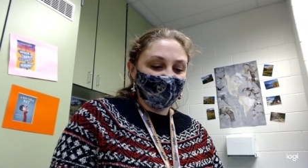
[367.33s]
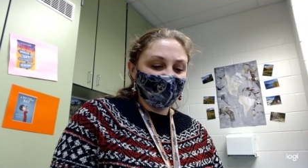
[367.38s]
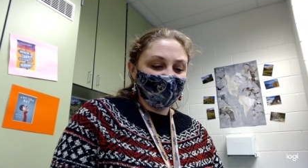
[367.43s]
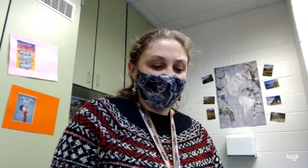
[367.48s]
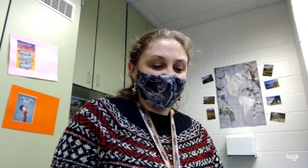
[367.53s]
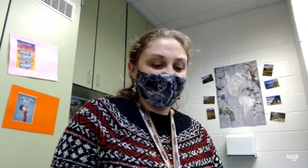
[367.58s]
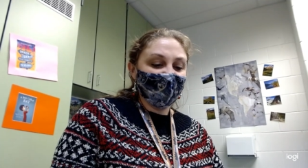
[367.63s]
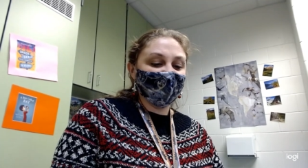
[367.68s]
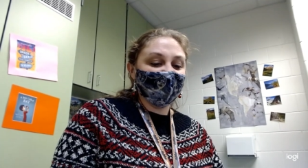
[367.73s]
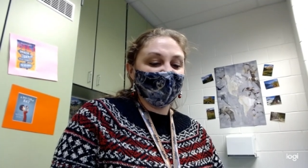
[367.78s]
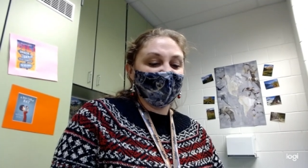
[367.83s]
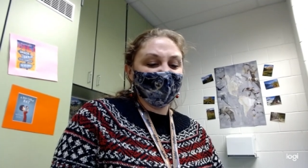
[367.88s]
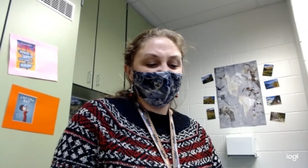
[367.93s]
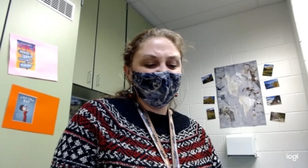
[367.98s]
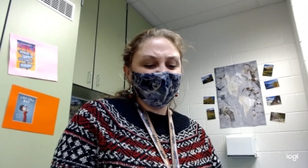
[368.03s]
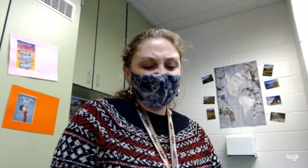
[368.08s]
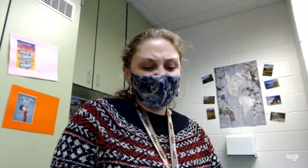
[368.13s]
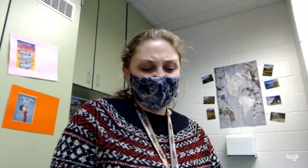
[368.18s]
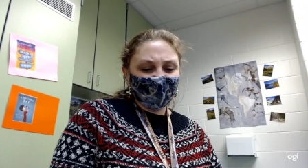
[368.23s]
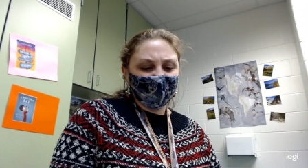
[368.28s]
if I
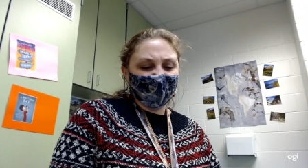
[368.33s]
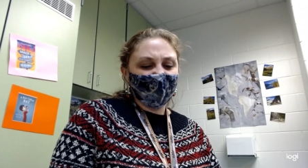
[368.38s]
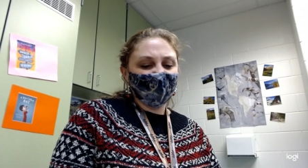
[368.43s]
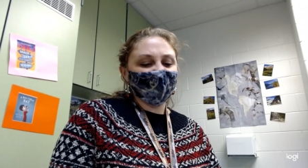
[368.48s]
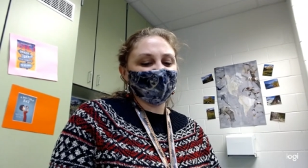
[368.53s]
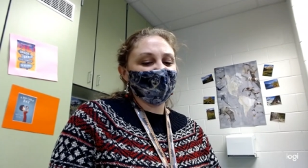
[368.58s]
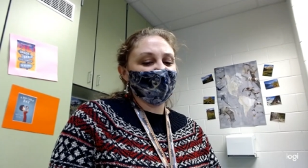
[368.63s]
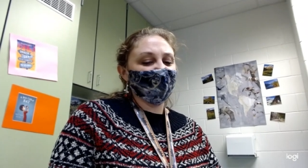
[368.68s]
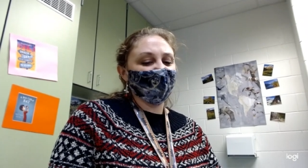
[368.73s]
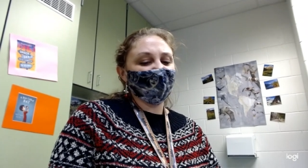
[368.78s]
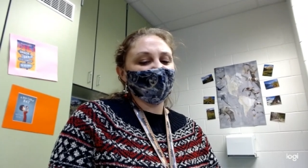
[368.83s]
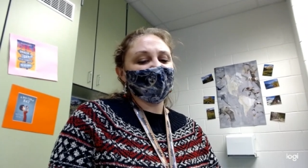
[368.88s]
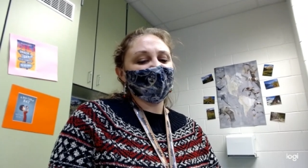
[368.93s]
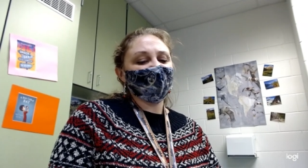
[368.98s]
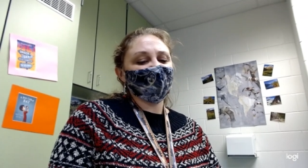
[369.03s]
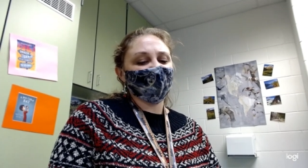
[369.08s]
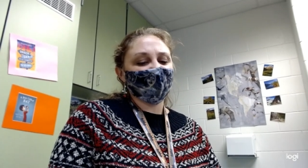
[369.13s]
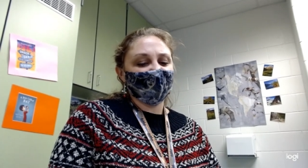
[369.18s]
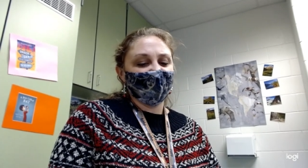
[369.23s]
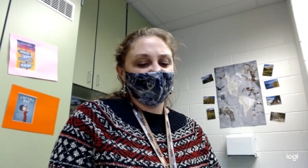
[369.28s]
knew it was only a
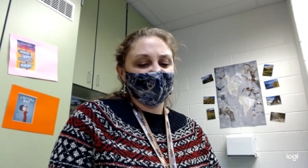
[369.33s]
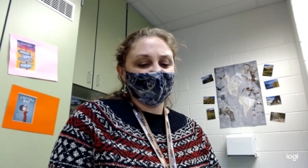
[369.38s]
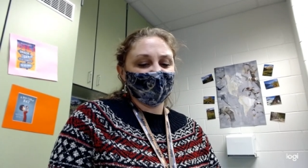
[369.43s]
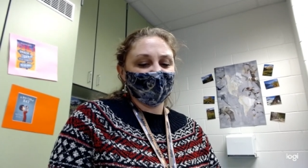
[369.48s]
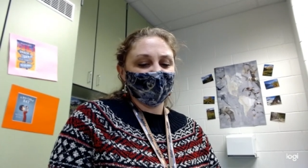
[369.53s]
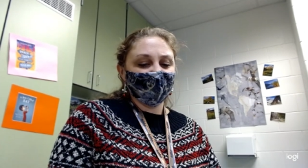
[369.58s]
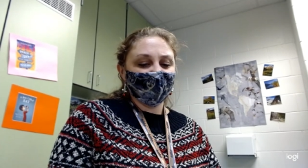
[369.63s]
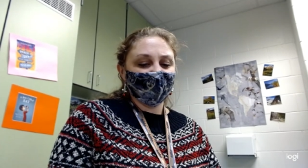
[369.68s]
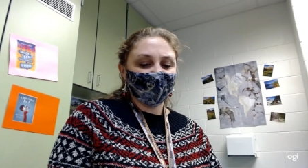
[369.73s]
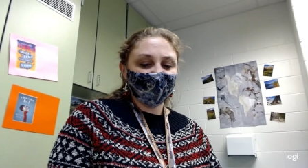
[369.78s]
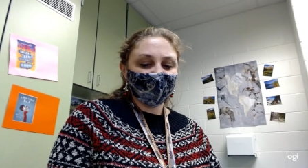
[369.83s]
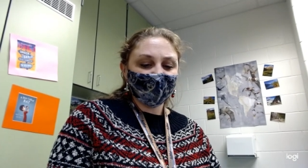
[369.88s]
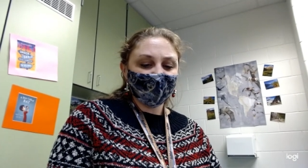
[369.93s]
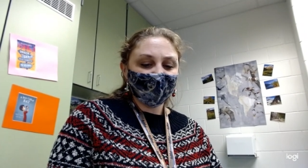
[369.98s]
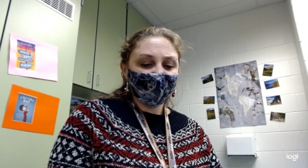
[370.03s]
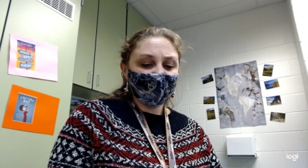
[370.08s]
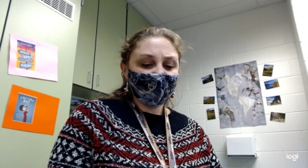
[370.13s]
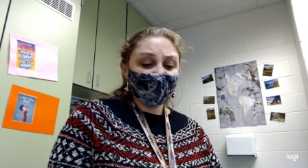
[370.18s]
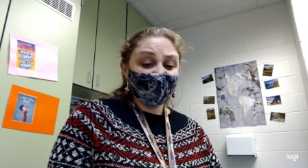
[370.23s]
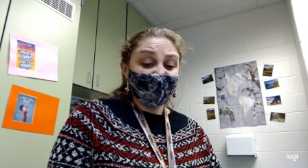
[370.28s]
trick?
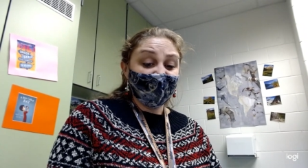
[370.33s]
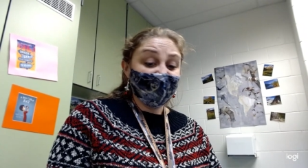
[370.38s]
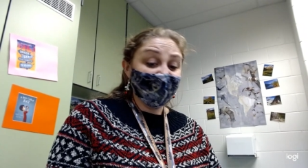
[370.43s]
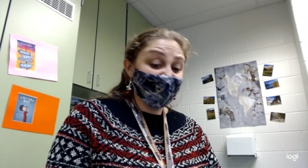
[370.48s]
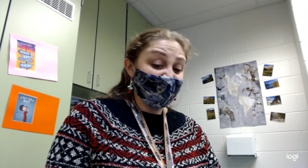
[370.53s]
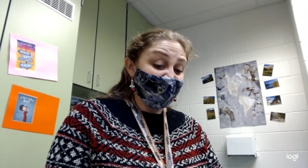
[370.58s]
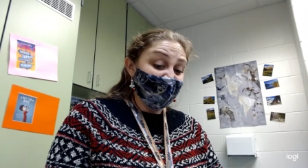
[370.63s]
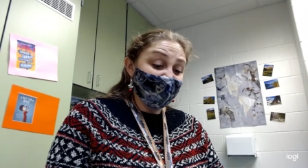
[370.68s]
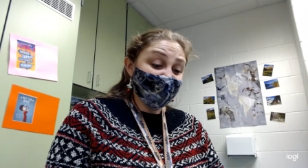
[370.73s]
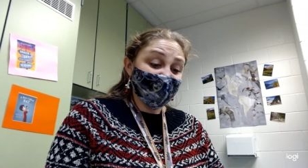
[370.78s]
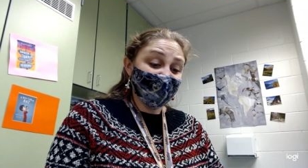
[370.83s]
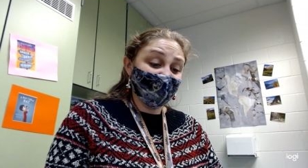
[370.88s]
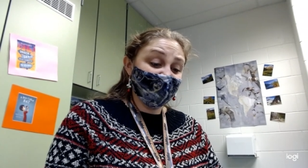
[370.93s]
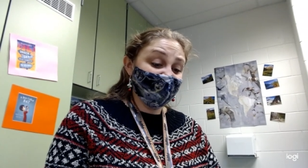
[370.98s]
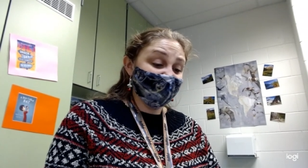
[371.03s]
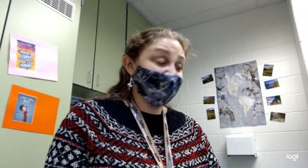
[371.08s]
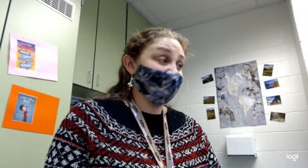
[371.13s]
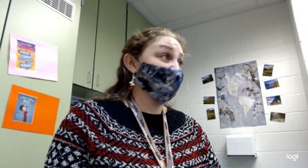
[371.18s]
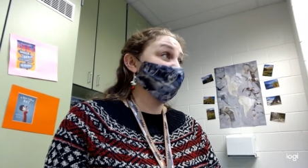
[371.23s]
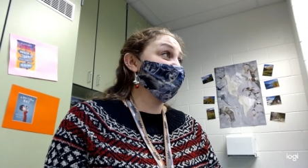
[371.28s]
The answer is I
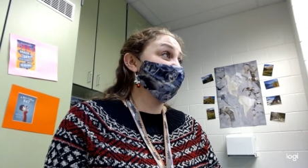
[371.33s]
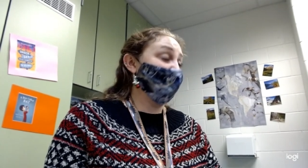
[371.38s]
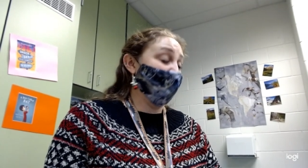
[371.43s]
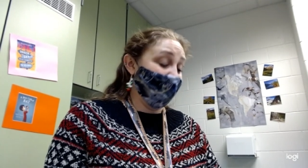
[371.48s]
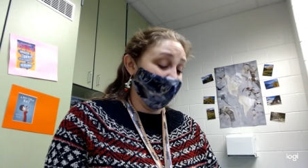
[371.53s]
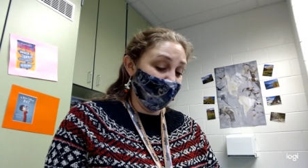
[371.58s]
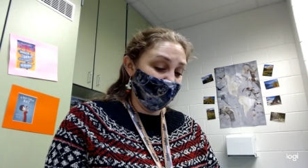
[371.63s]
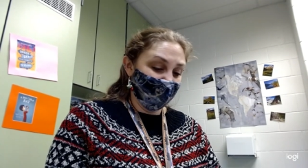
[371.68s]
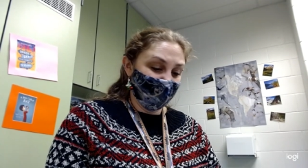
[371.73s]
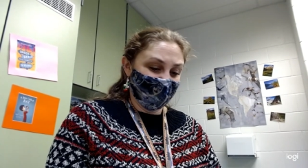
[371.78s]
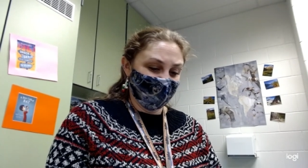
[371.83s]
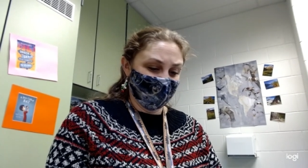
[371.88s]
couldn't help it.